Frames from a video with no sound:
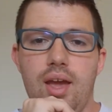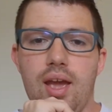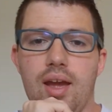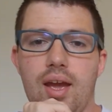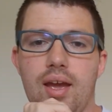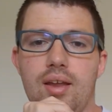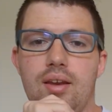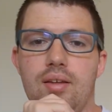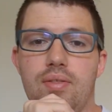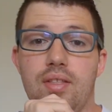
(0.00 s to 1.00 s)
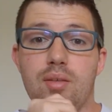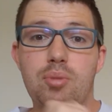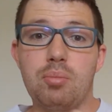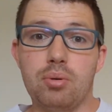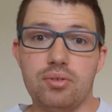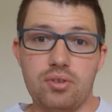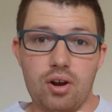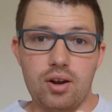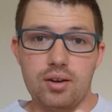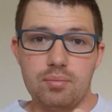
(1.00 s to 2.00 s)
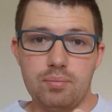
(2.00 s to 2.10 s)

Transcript: And then the people start